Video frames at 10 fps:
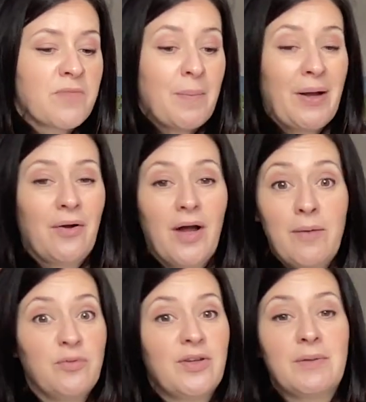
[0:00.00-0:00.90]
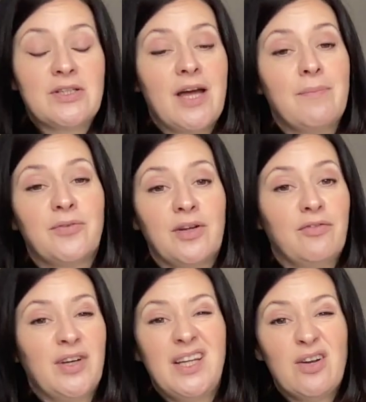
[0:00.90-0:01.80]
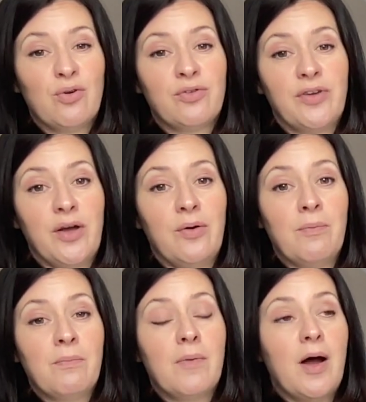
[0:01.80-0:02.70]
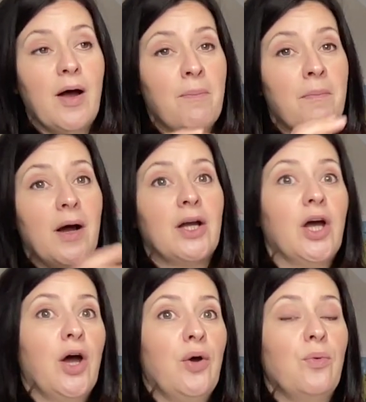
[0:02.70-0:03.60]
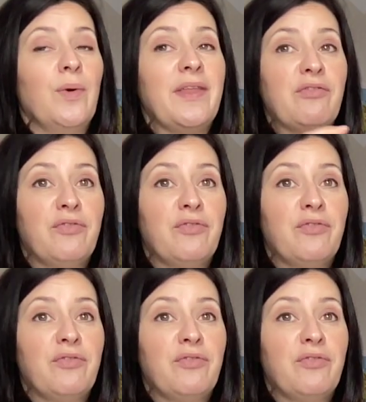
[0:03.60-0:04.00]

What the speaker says: it was similar time, kind of a year or so ago, when they